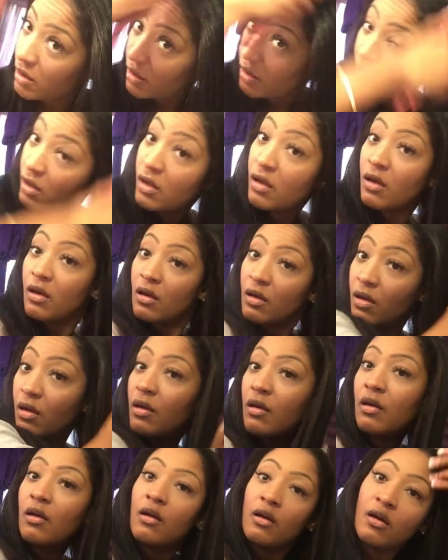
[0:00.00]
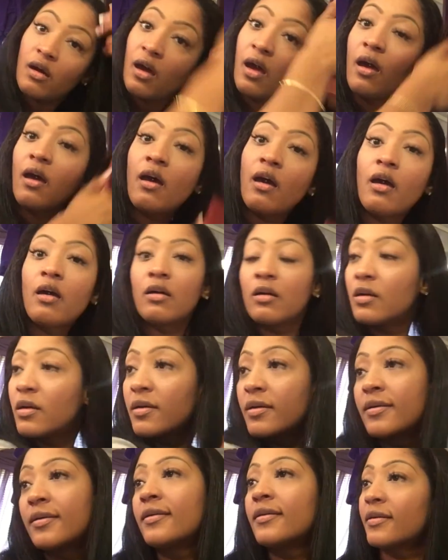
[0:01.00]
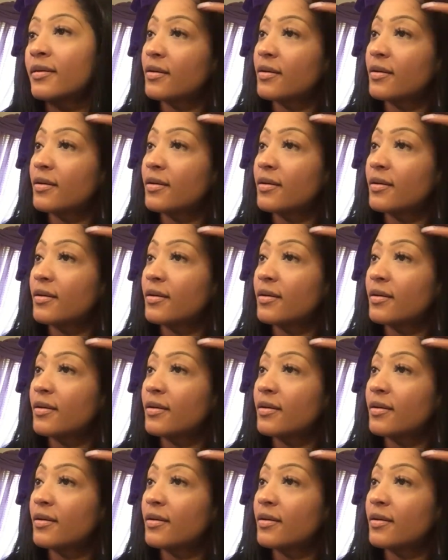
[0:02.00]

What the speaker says: occasion or a special event, then I'll do it.